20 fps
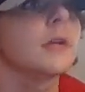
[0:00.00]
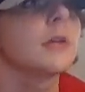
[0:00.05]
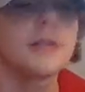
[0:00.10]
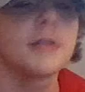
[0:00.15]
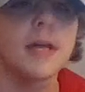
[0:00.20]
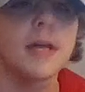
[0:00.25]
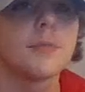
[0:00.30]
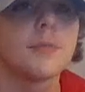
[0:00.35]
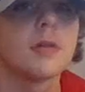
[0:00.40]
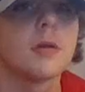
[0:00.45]
Good
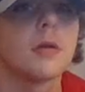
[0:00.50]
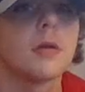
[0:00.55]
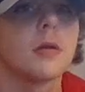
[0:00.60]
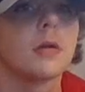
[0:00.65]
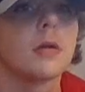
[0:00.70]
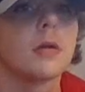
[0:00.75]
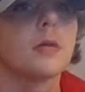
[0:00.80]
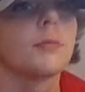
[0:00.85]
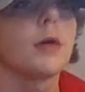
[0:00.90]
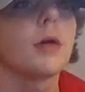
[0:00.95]
depth,
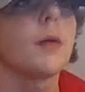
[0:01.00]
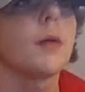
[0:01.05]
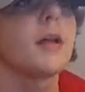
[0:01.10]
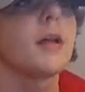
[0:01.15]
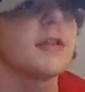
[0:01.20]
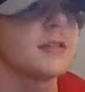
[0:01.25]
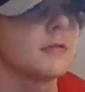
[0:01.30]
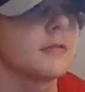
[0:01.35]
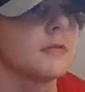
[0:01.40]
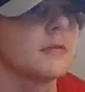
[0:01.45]

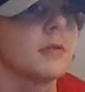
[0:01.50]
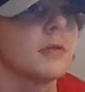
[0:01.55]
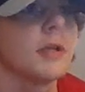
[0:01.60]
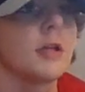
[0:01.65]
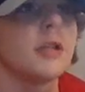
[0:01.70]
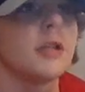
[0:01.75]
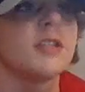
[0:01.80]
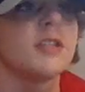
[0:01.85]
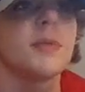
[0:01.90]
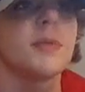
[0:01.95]
probably has
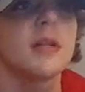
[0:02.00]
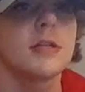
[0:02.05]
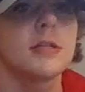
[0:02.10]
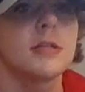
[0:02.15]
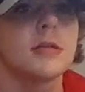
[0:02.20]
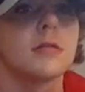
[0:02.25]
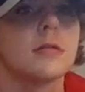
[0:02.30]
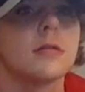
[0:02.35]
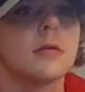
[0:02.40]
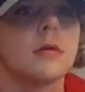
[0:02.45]
really good speed
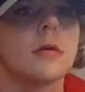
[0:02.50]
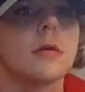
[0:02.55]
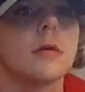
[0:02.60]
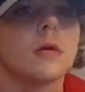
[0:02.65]
too.